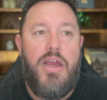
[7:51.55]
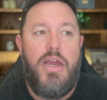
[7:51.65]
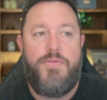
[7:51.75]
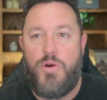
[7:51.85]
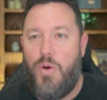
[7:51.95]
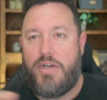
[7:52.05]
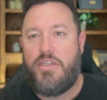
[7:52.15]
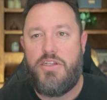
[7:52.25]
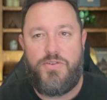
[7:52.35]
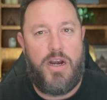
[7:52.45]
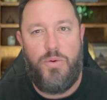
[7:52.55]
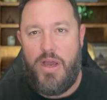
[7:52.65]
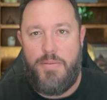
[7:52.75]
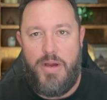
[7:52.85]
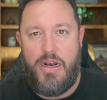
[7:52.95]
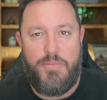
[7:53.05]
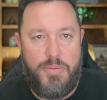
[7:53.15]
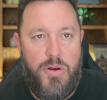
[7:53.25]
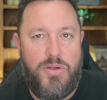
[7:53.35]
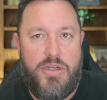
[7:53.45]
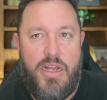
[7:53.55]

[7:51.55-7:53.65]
If you're watching this right away, it might not be posted